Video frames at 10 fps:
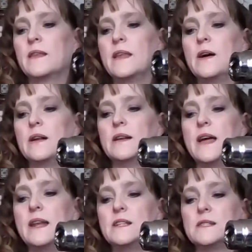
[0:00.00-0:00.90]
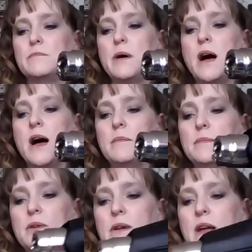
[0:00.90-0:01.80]
Now it'll kind of just pop.
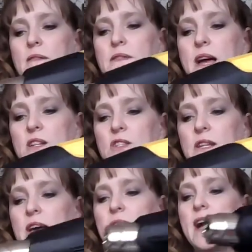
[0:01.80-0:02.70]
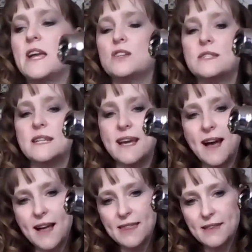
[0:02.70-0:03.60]
You don't have to actually cut it. I used to
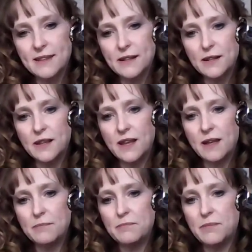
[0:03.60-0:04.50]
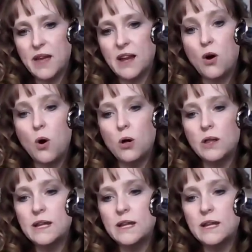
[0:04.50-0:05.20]
cut the little, like a hole